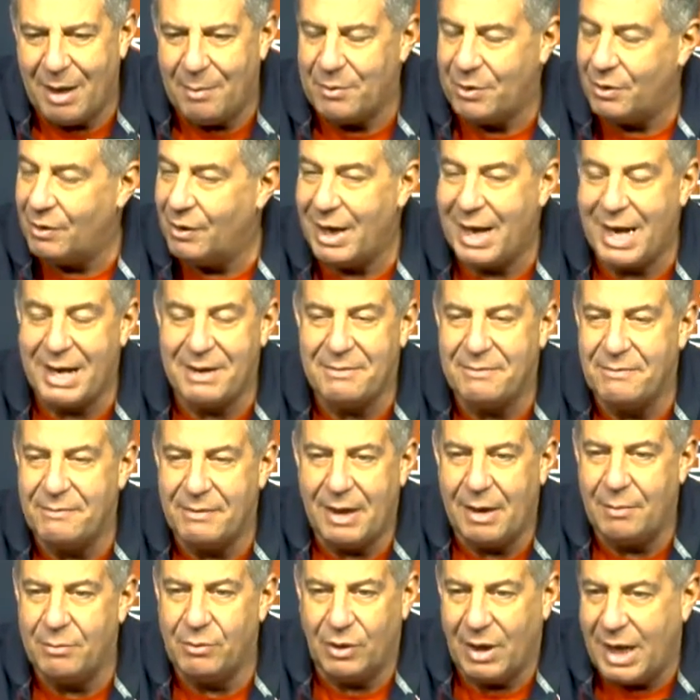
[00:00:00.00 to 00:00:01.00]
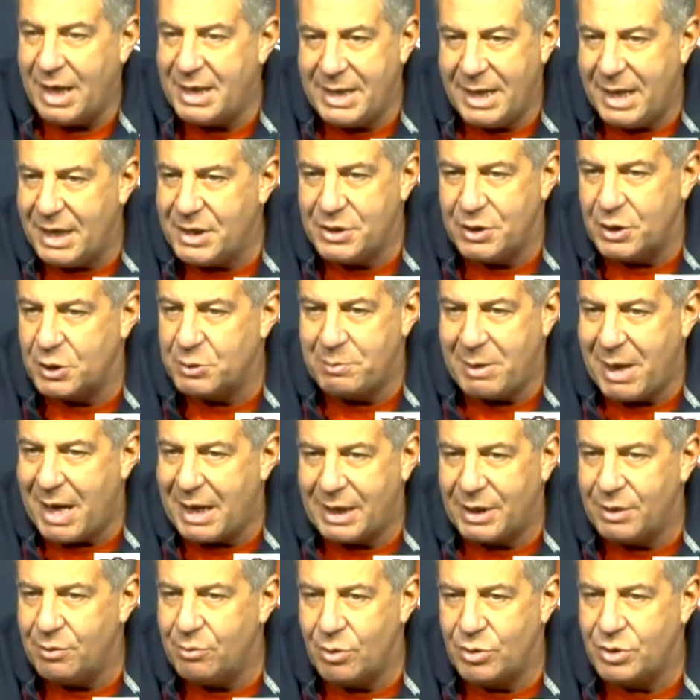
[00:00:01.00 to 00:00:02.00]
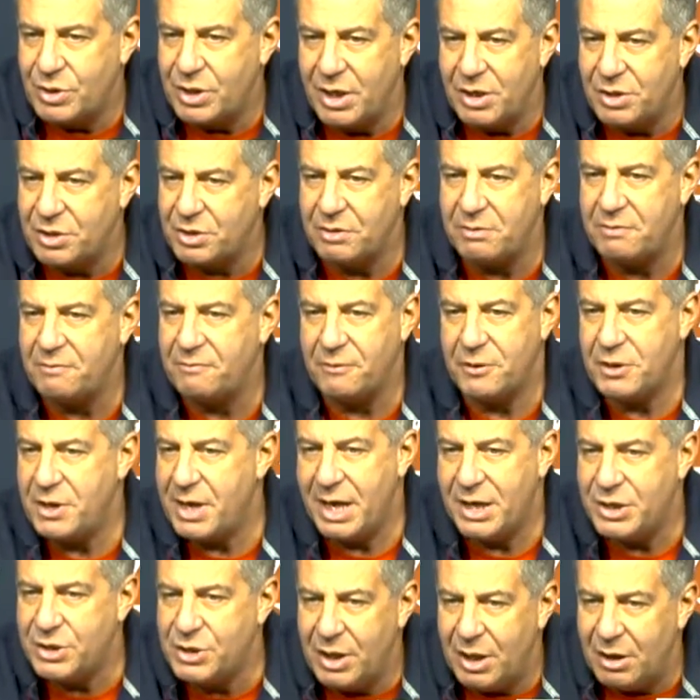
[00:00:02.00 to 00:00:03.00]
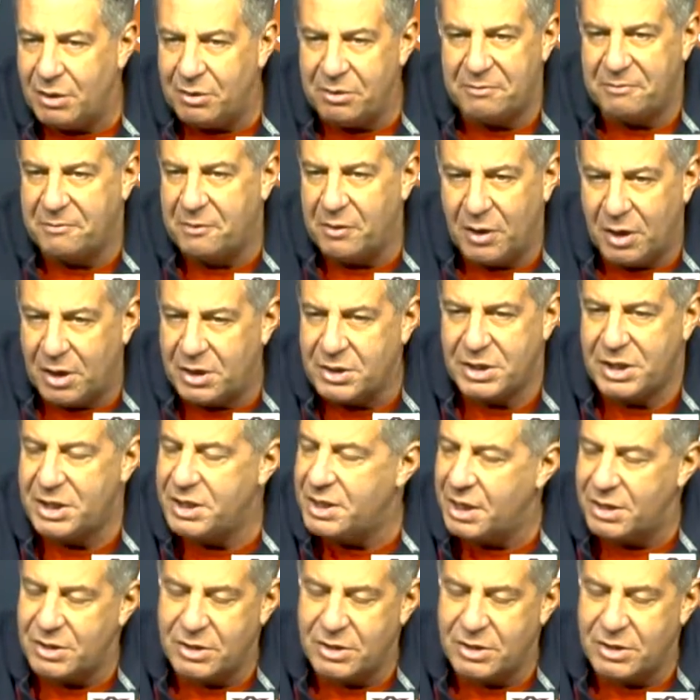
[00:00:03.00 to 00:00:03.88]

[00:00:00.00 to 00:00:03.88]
glad Dangel's back in the rotation for Dangel and for us.